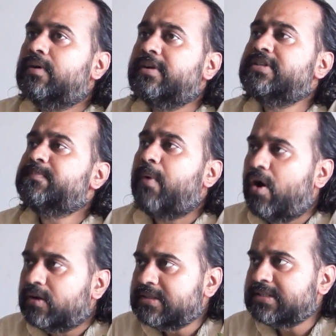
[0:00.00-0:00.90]

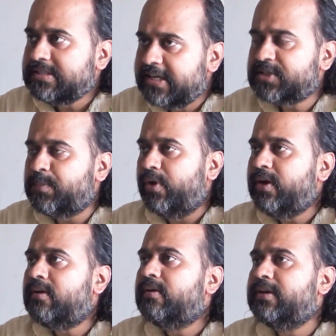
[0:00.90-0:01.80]
Response, next
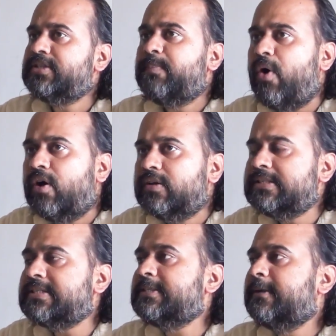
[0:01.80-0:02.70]
point,
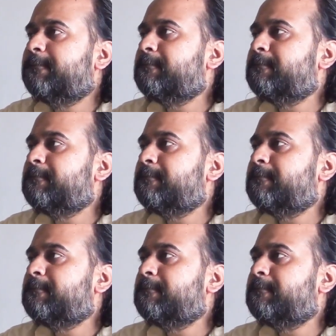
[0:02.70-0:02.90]
response